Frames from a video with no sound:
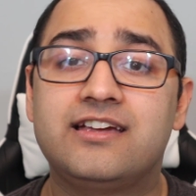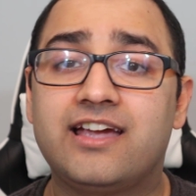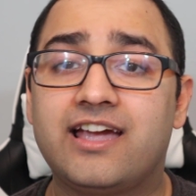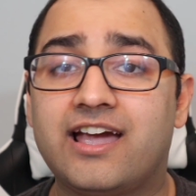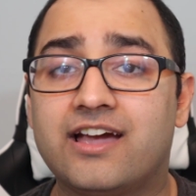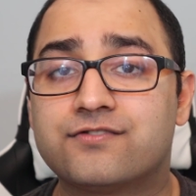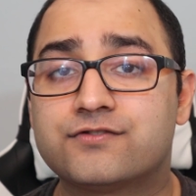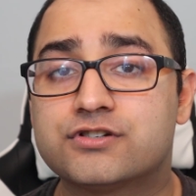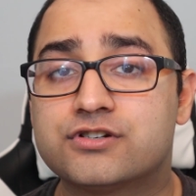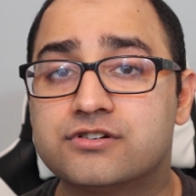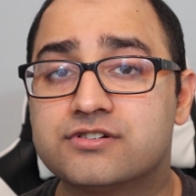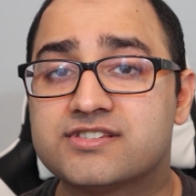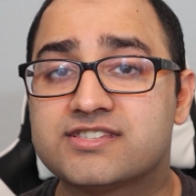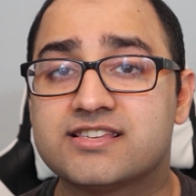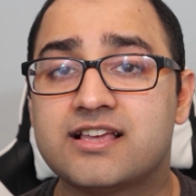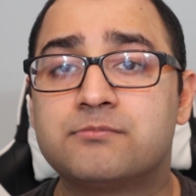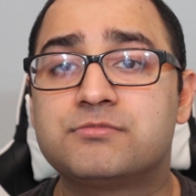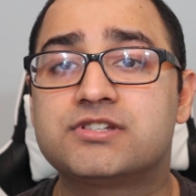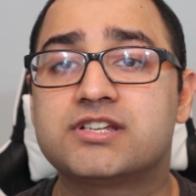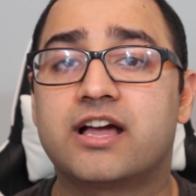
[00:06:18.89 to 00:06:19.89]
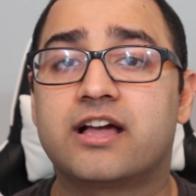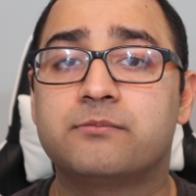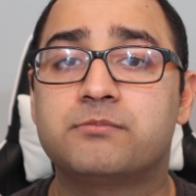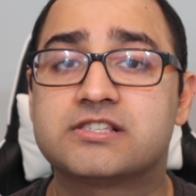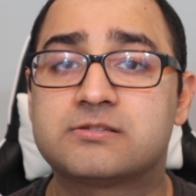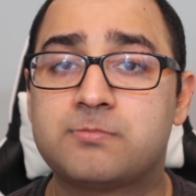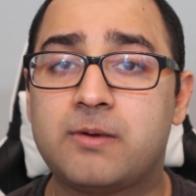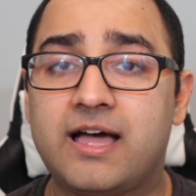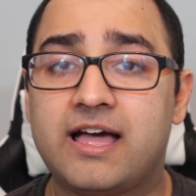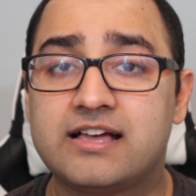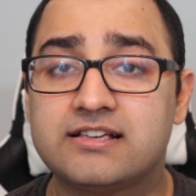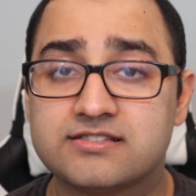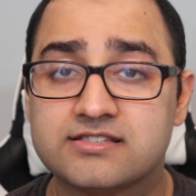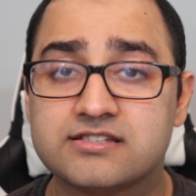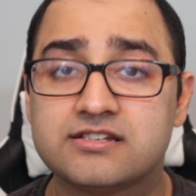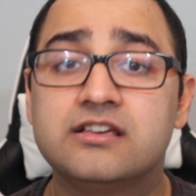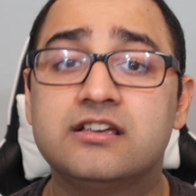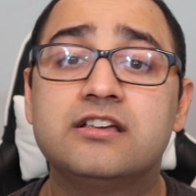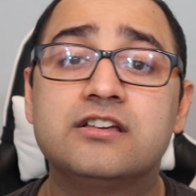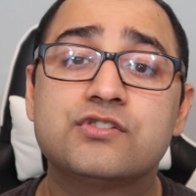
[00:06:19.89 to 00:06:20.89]
after some time has
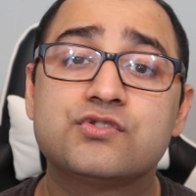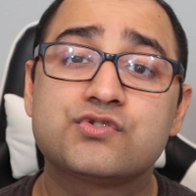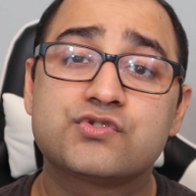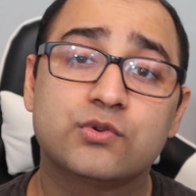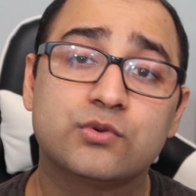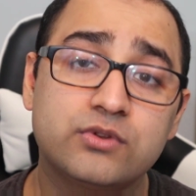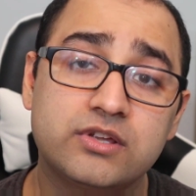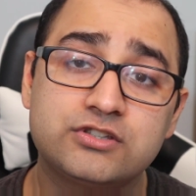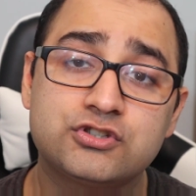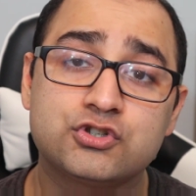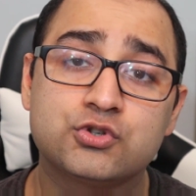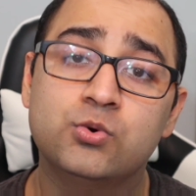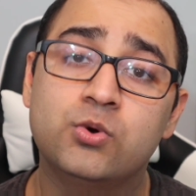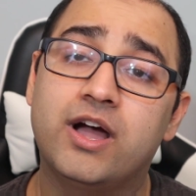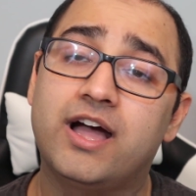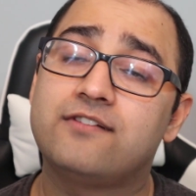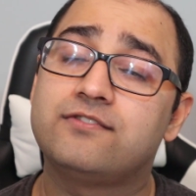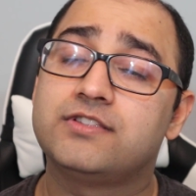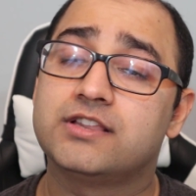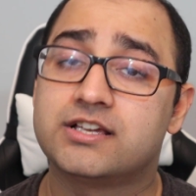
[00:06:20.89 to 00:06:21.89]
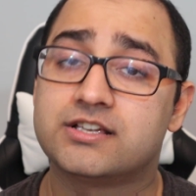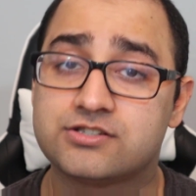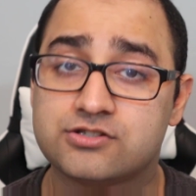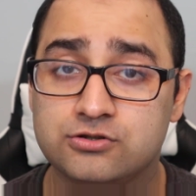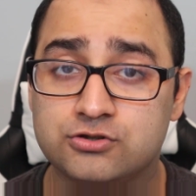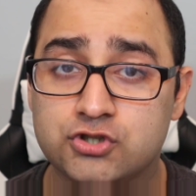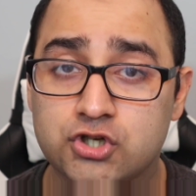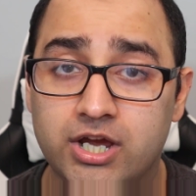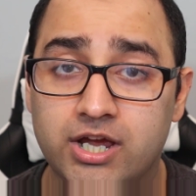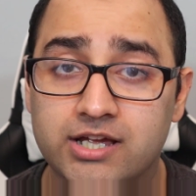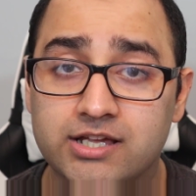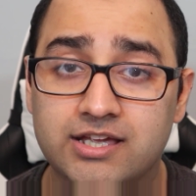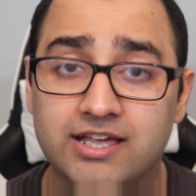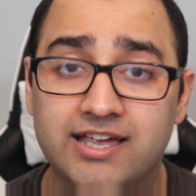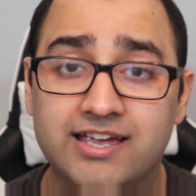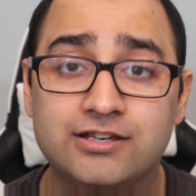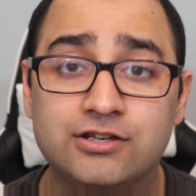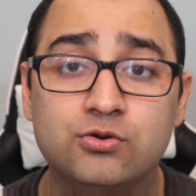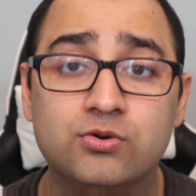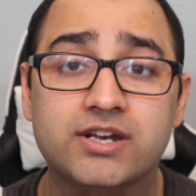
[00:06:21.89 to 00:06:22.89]
passed so that you have less to check
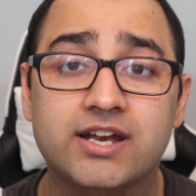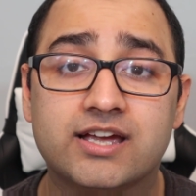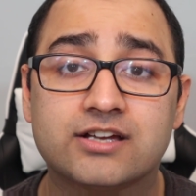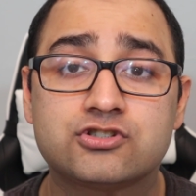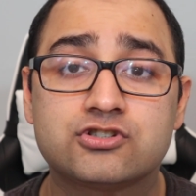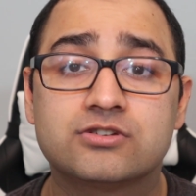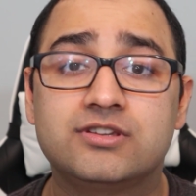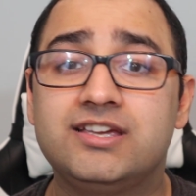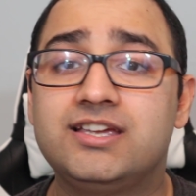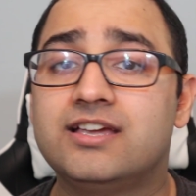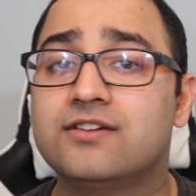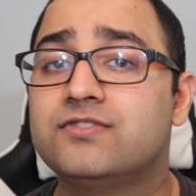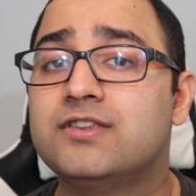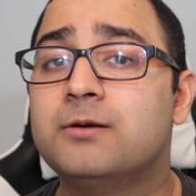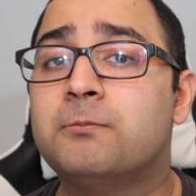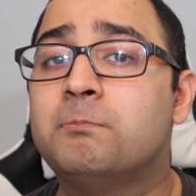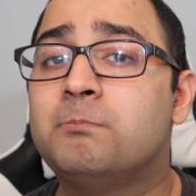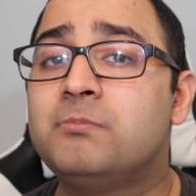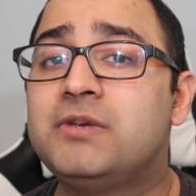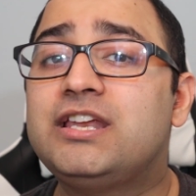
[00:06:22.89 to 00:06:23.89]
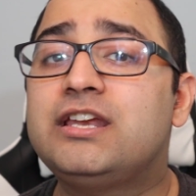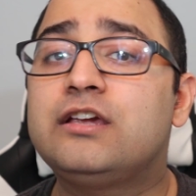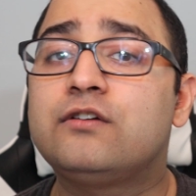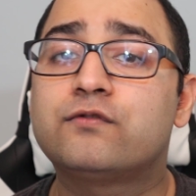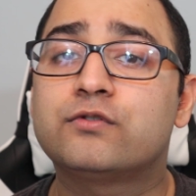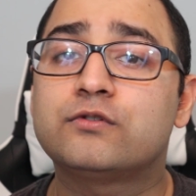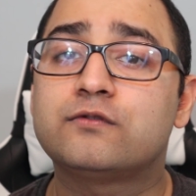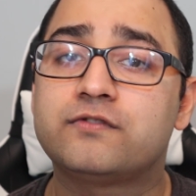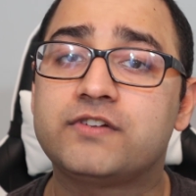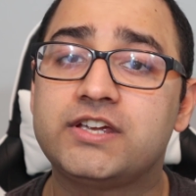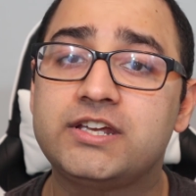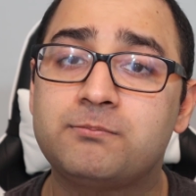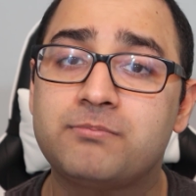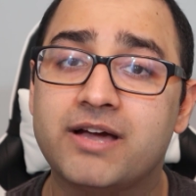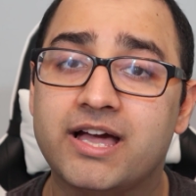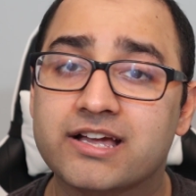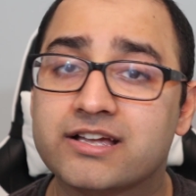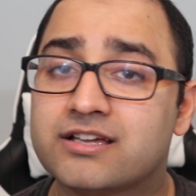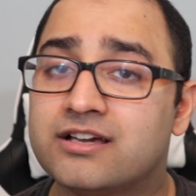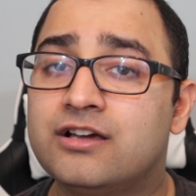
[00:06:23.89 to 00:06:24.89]
and you can actually give them meaningful
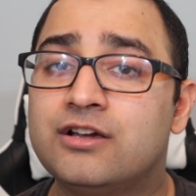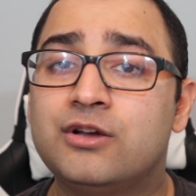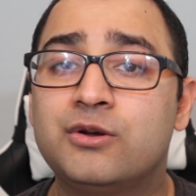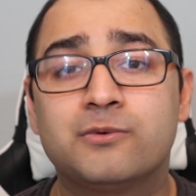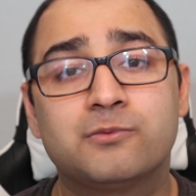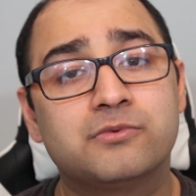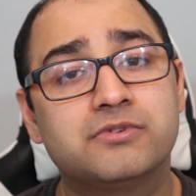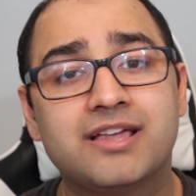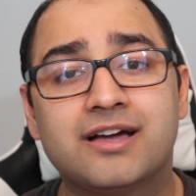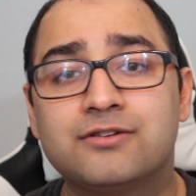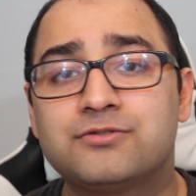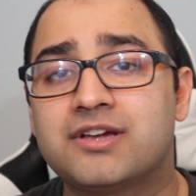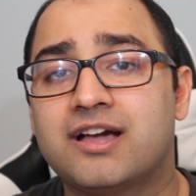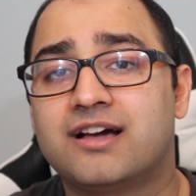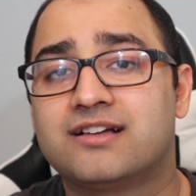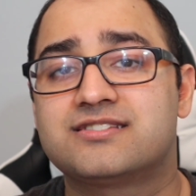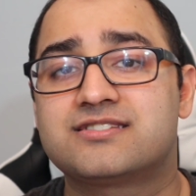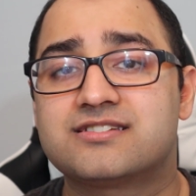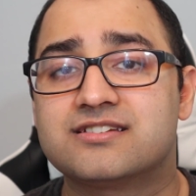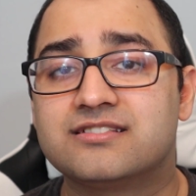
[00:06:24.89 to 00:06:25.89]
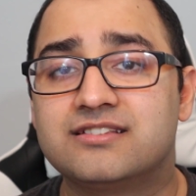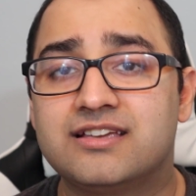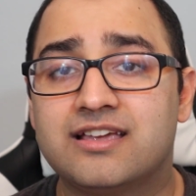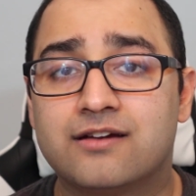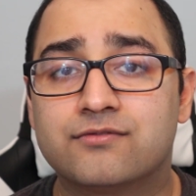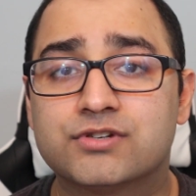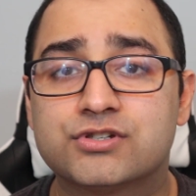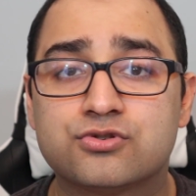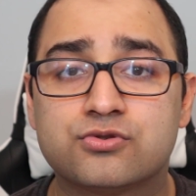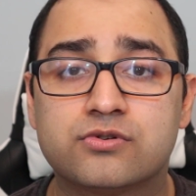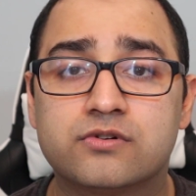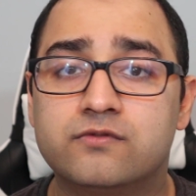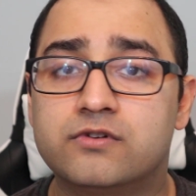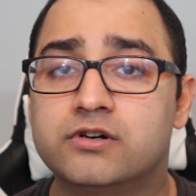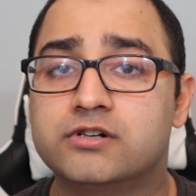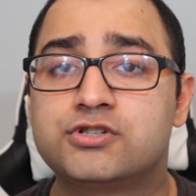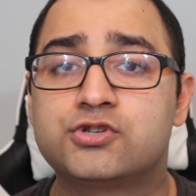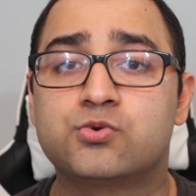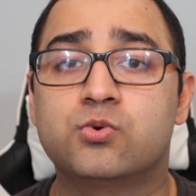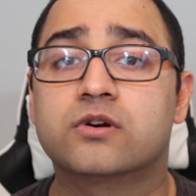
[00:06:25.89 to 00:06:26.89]
feedback without constantly having to
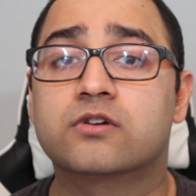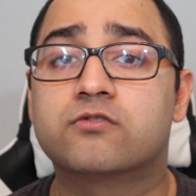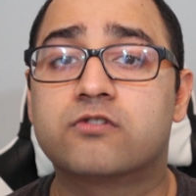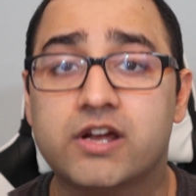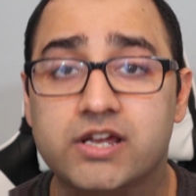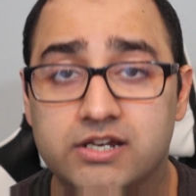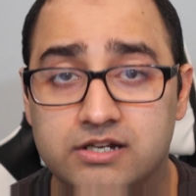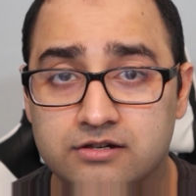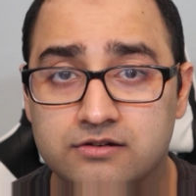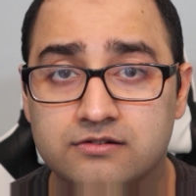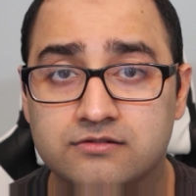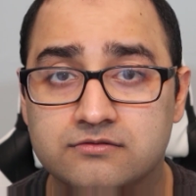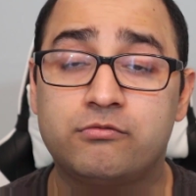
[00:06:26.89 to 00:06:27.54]
revert to a grade.